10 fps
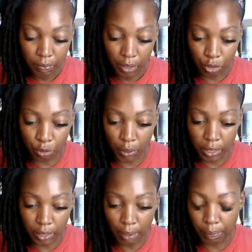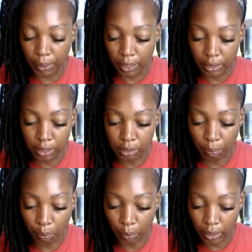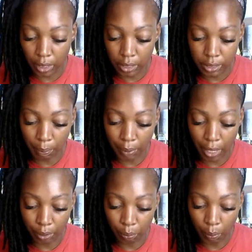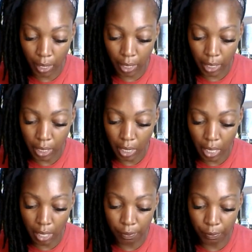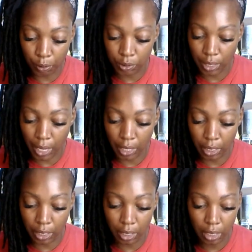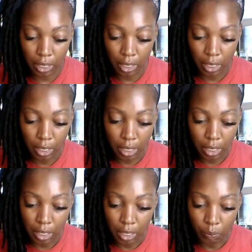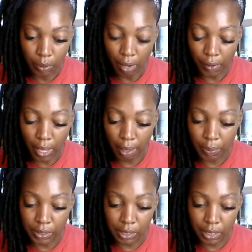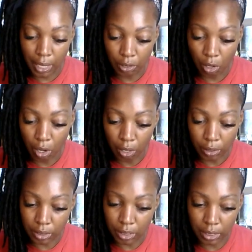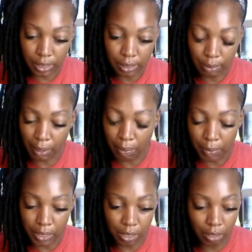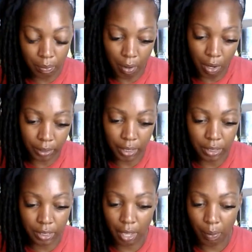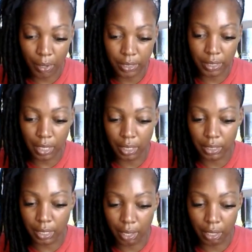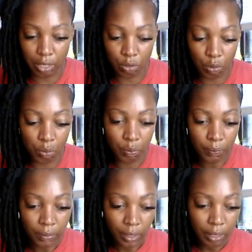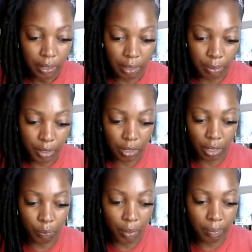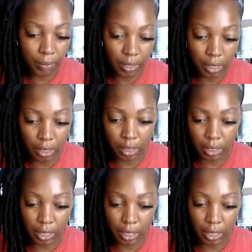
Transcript: you end up being disappointed in some kind of way. It feels like whatever happens, it's like y'all just be missing the mark. That's just how I see it. It's like you could be good one minute, then the